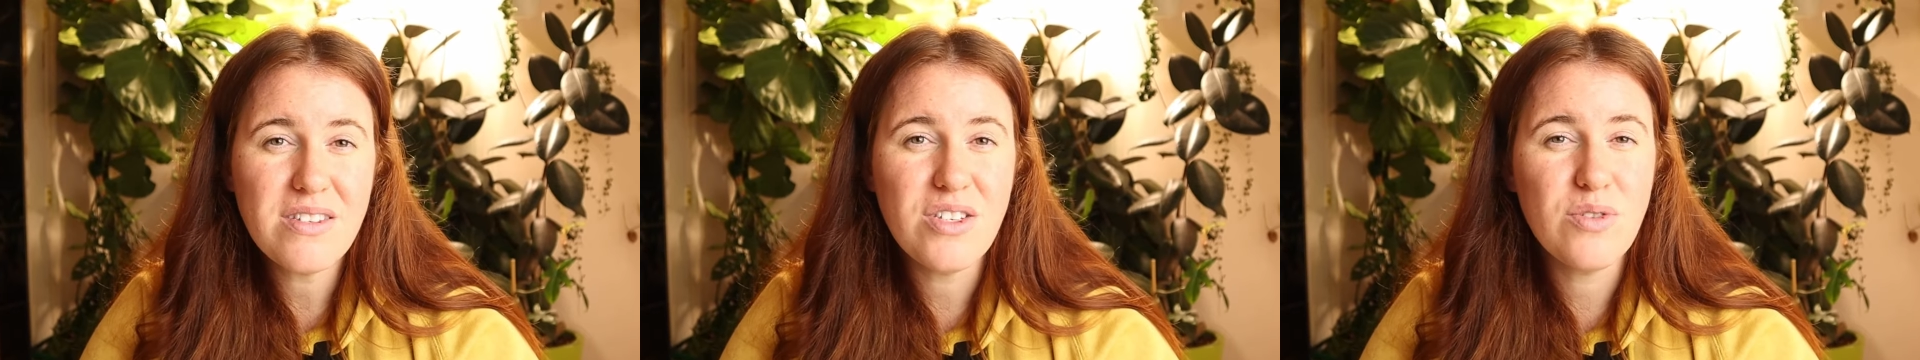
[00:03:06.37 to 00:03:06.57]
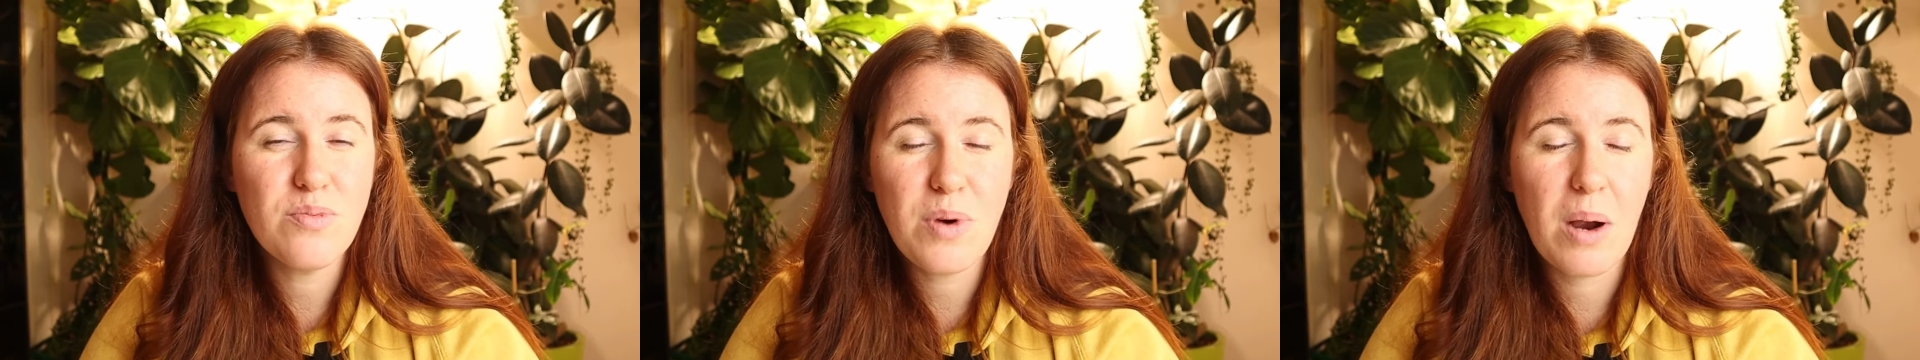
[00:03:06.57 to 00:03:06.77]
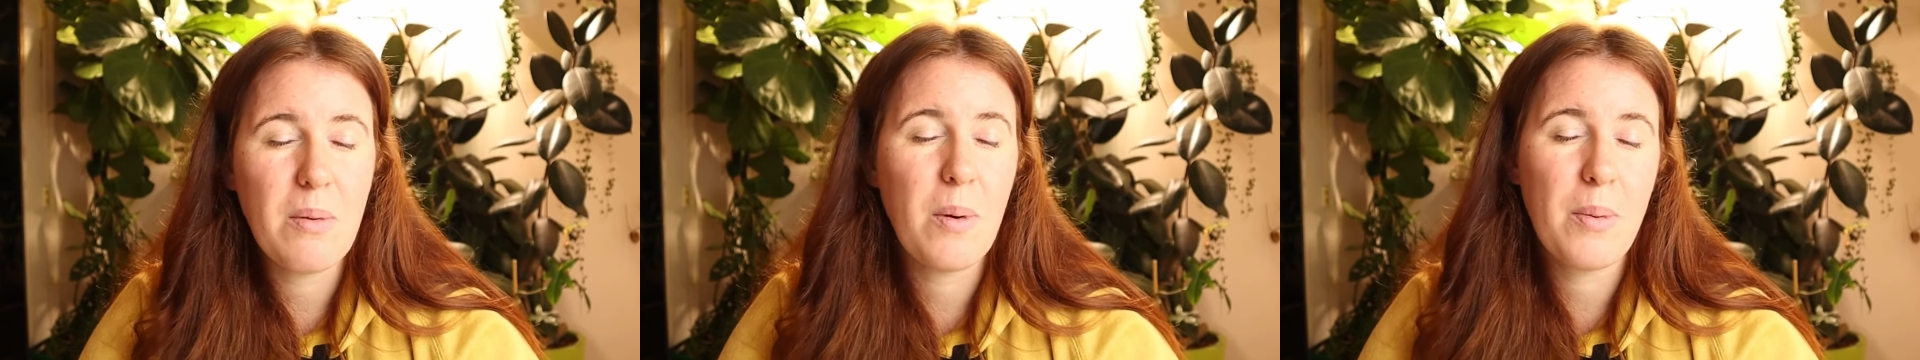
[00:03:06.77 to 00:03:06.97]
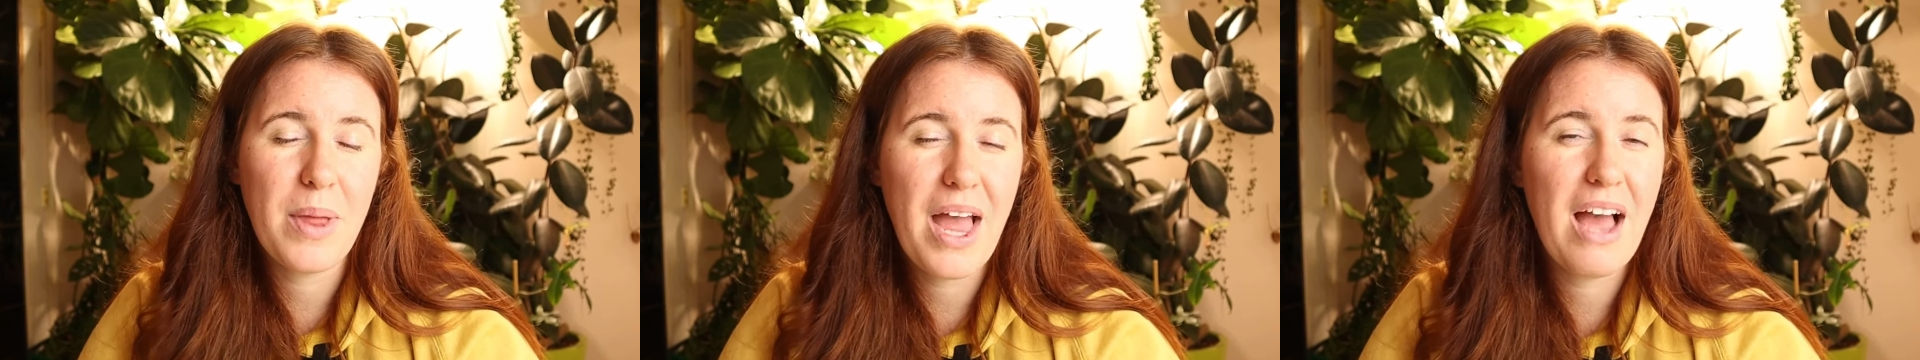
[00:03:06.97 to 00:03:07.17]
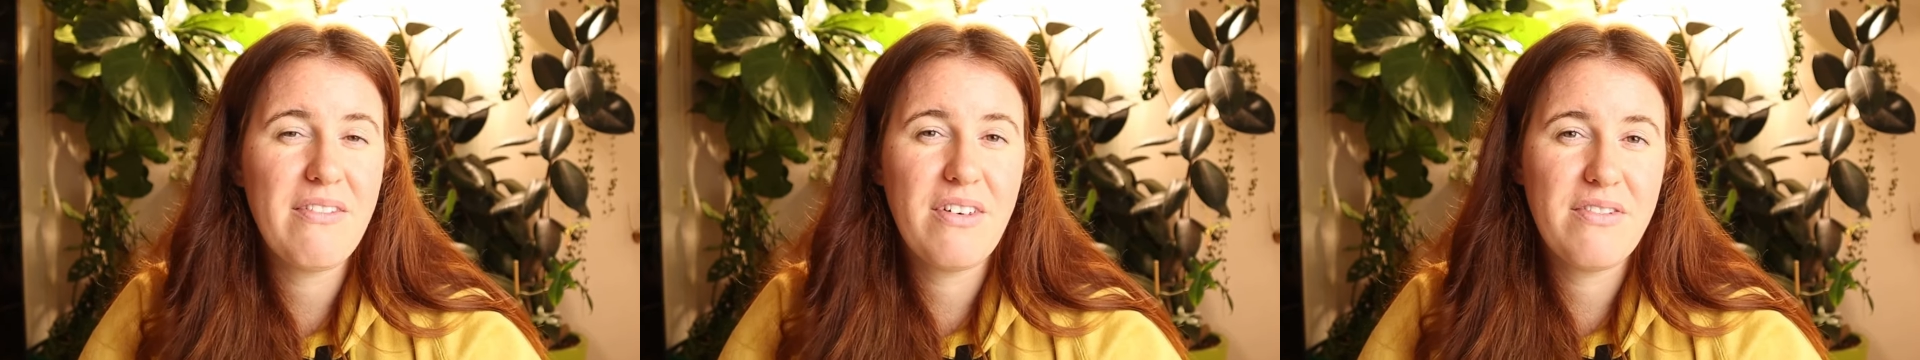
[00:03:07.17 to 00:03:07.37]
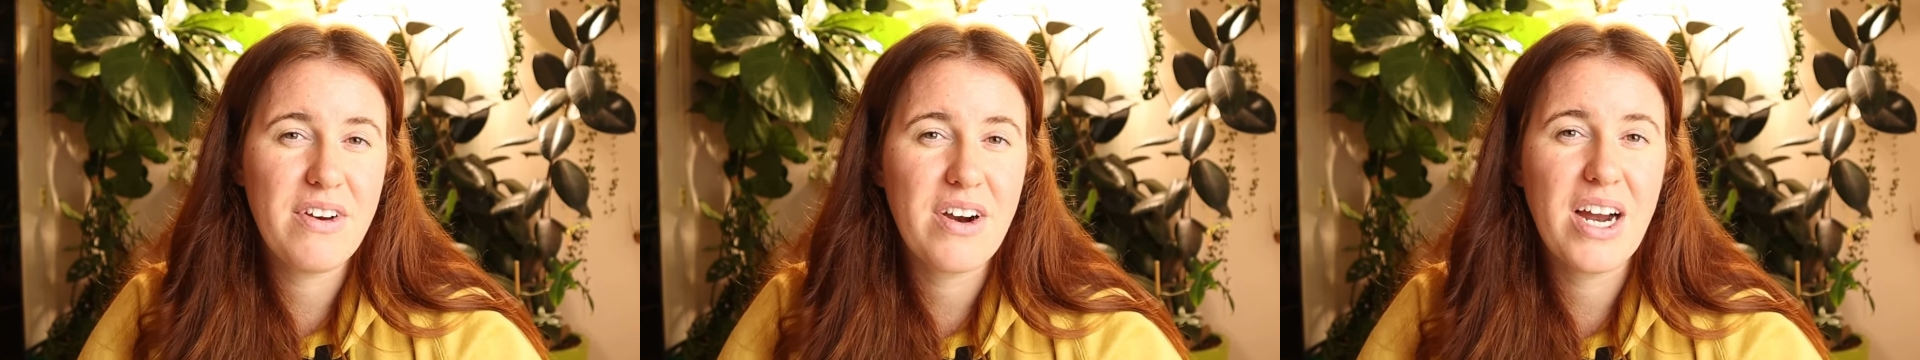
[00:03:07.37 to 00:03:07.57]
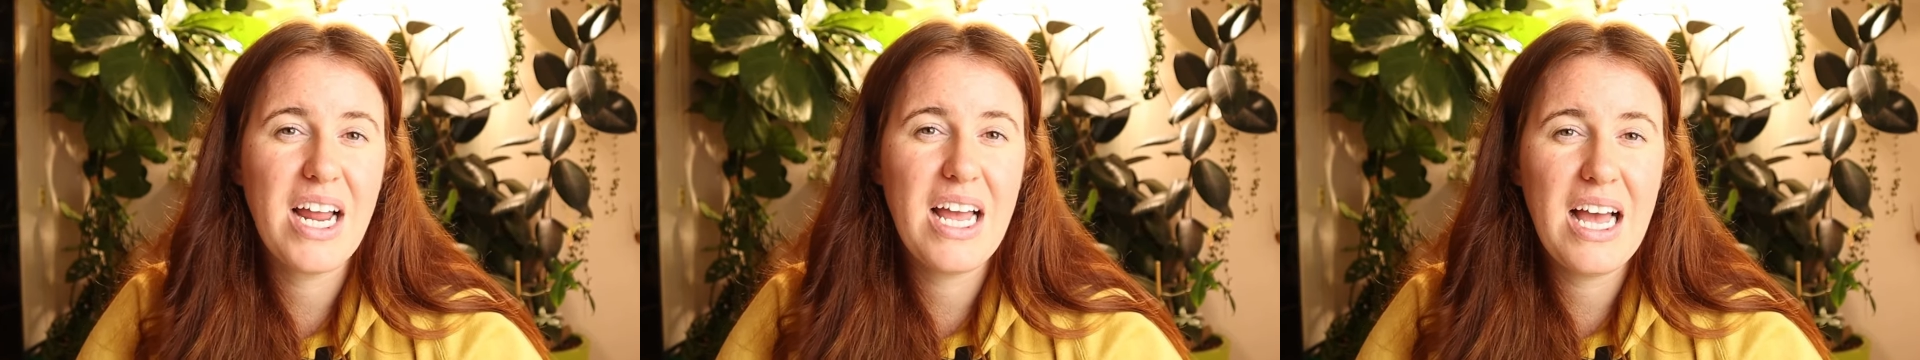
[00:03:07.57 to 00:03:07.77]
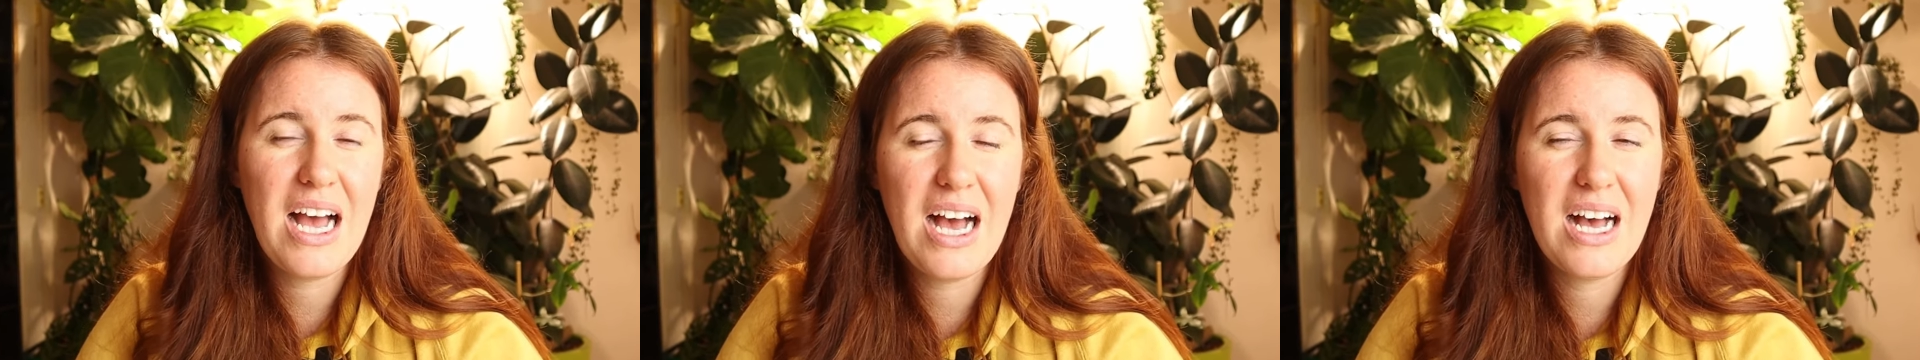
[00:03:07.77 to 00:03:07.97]
you probably have a very
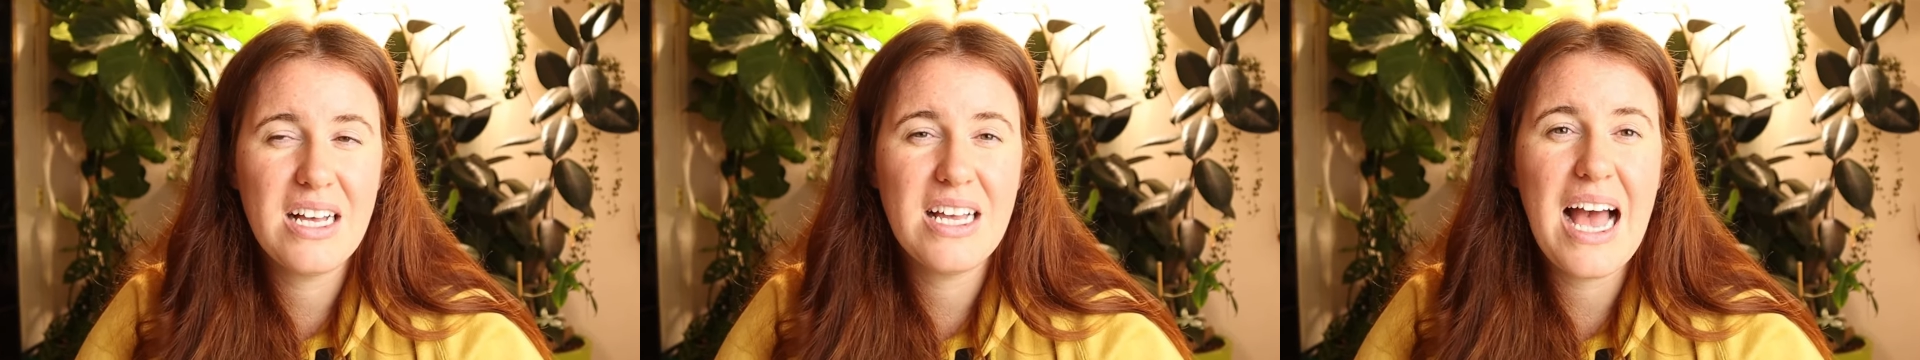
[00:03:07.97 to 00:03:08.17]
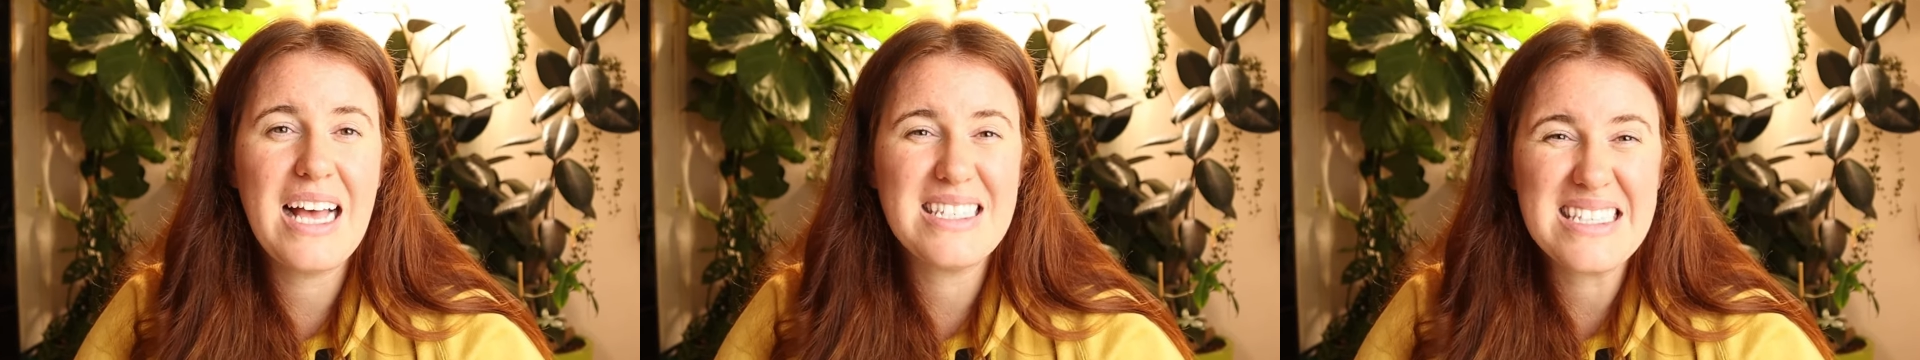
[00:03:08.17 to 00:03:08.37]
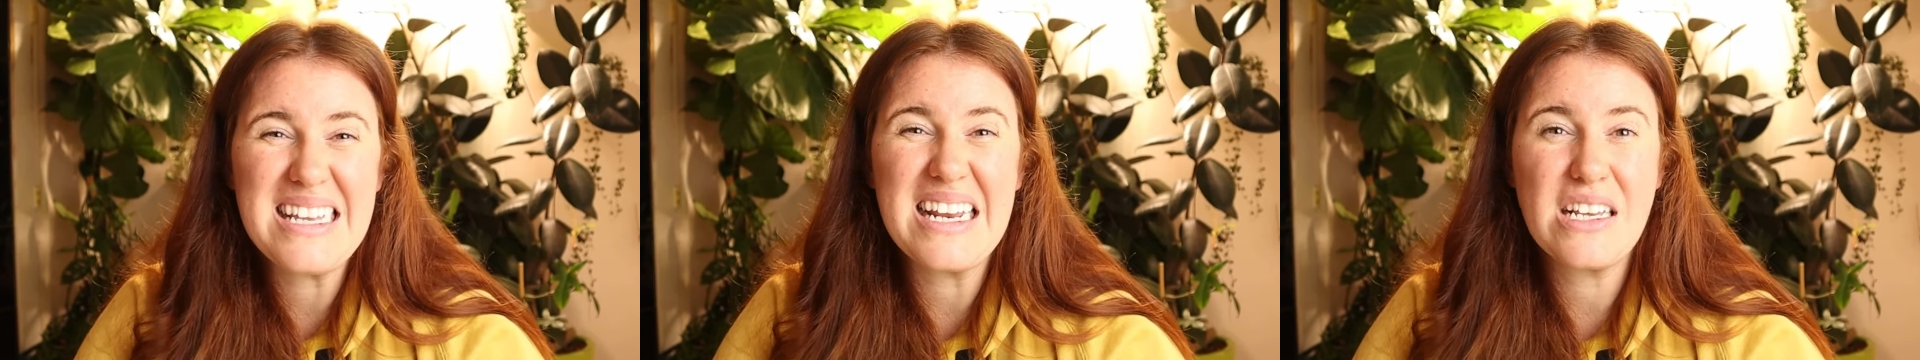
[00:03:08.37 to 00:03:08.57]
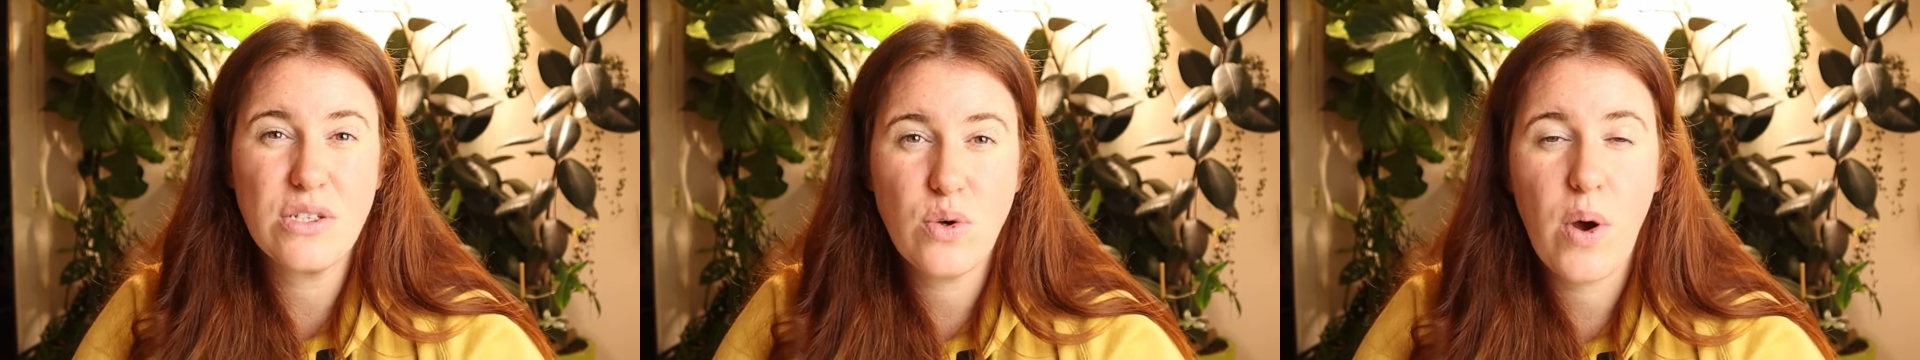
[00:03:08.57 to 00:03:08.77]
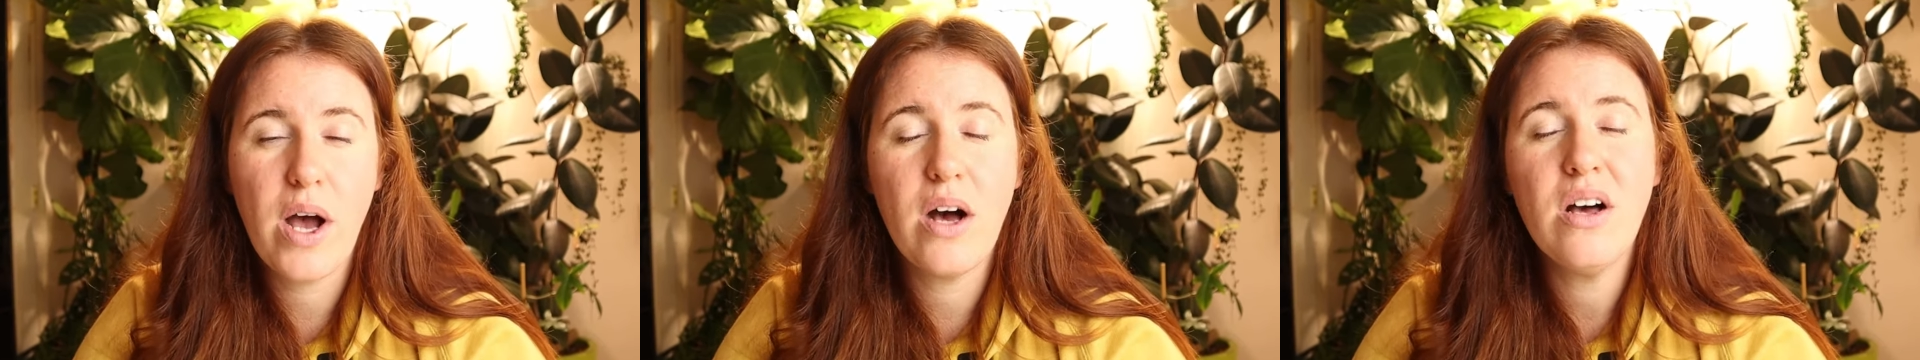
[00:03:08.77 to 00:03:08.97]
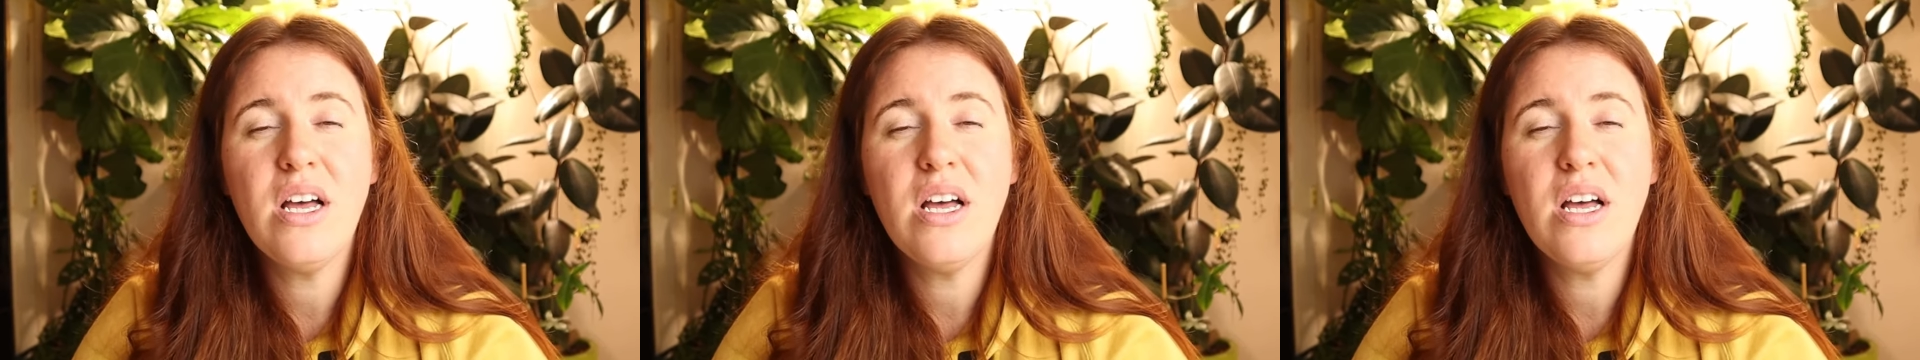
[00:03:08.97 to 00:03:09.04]
uh, acidic soil.